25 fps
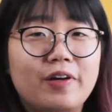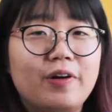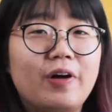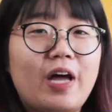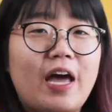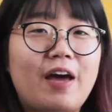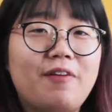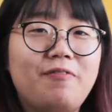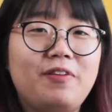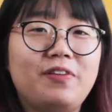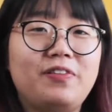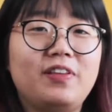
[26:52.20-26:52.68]

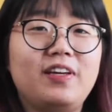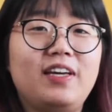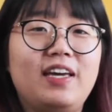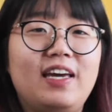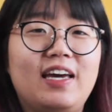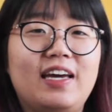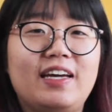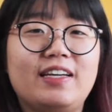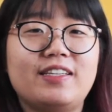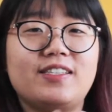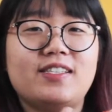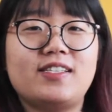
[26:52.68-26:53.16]
everything
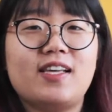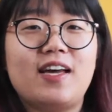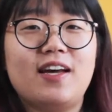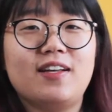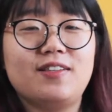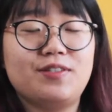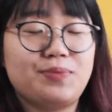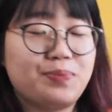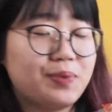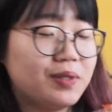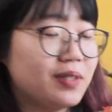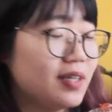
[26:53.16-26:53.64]
here is
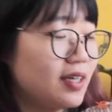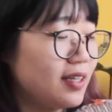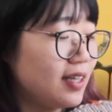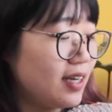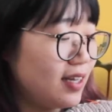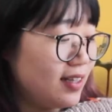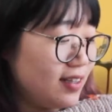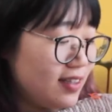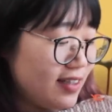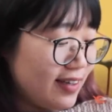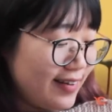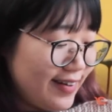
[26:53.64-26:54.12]
handspun and
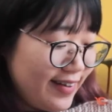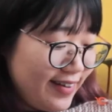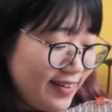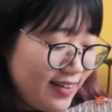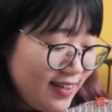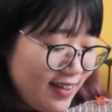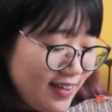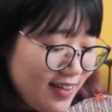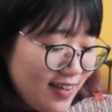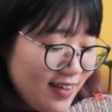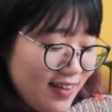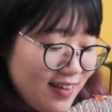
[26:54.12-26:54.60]
hand dyed.
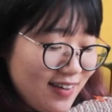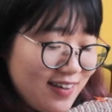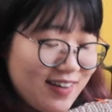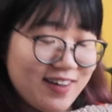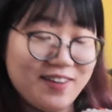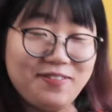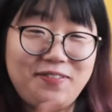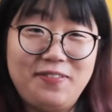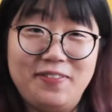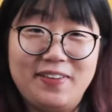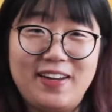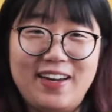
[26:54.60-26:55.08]
I
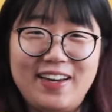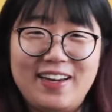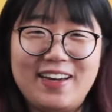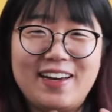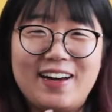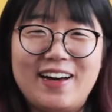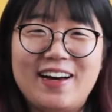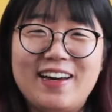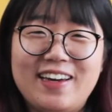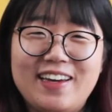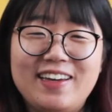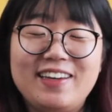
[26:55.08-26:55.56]
feel like
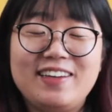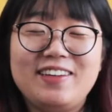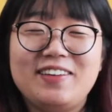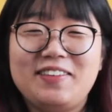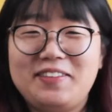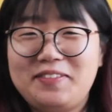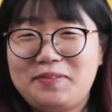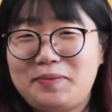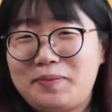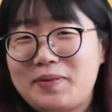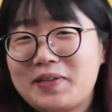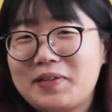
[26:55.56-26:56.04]
you
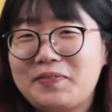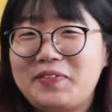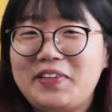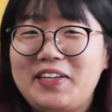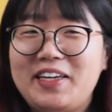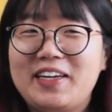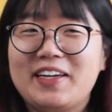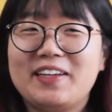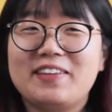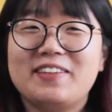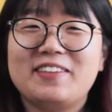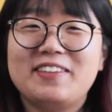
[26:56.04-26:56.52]
probably
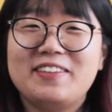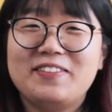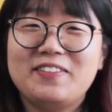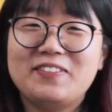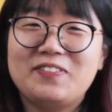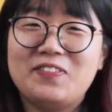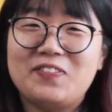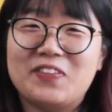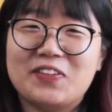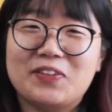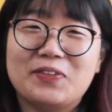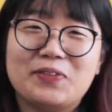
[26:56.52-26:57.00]
can
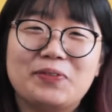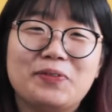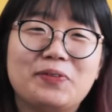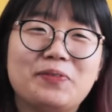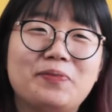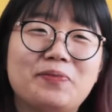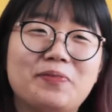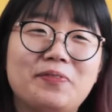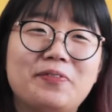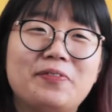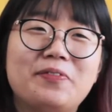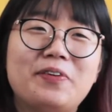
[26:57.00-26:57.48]
feel
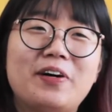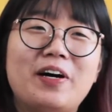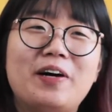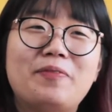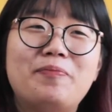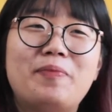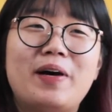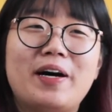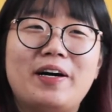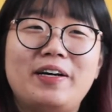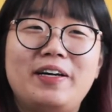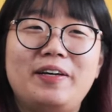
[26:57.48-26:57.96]

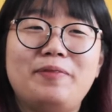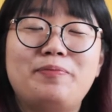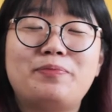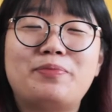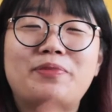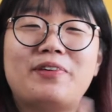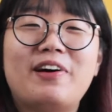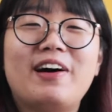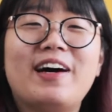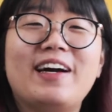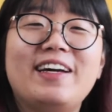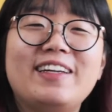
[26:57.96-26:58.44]
my
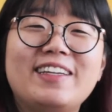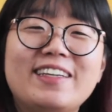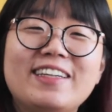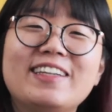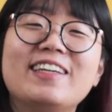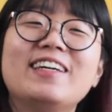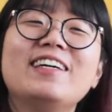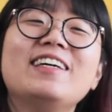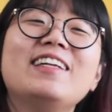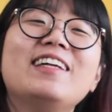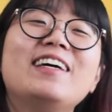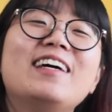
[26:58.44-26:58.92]
pride in
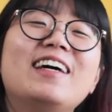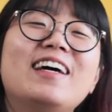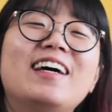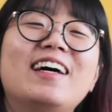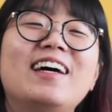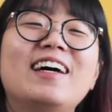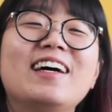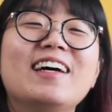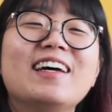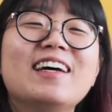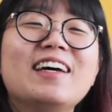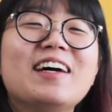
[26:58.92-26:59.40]
it.
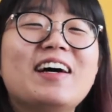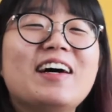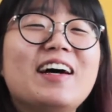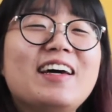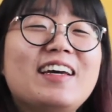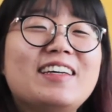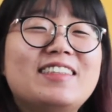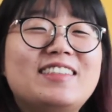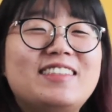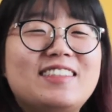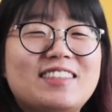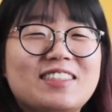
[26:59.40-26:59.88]

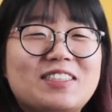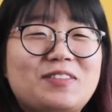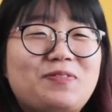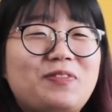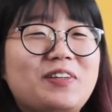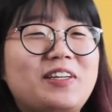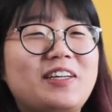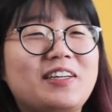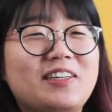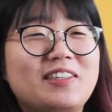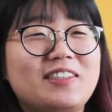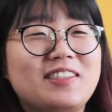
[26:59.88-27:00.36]
It's just
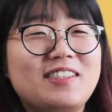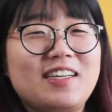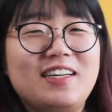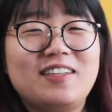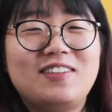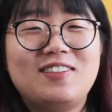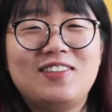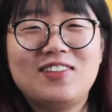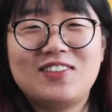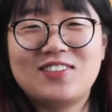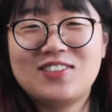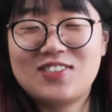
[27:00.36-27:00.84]
because it
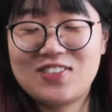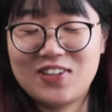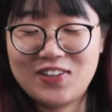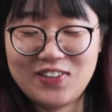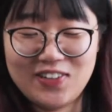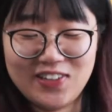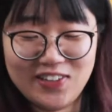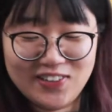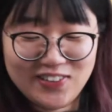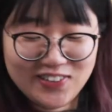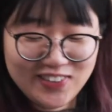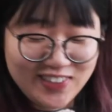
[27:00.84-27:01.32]
took so
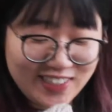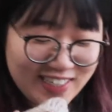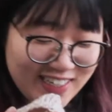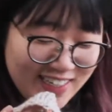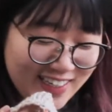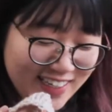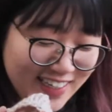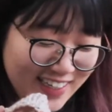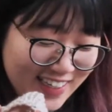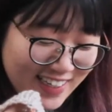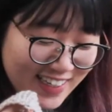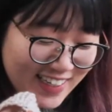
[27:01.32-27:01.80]
long.
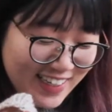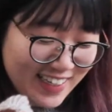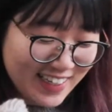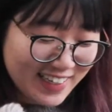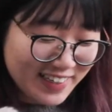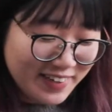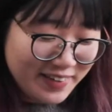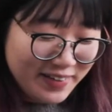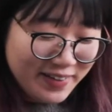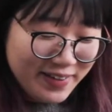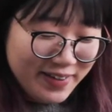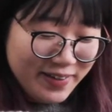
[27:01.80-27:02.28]

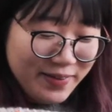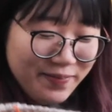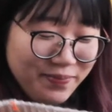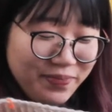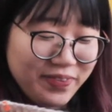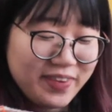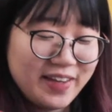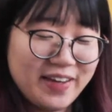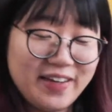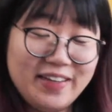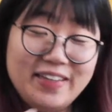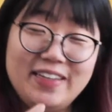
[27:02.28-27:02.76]

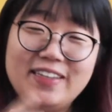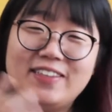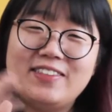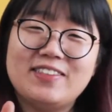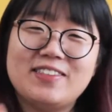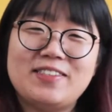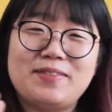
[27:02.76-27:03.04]
I need to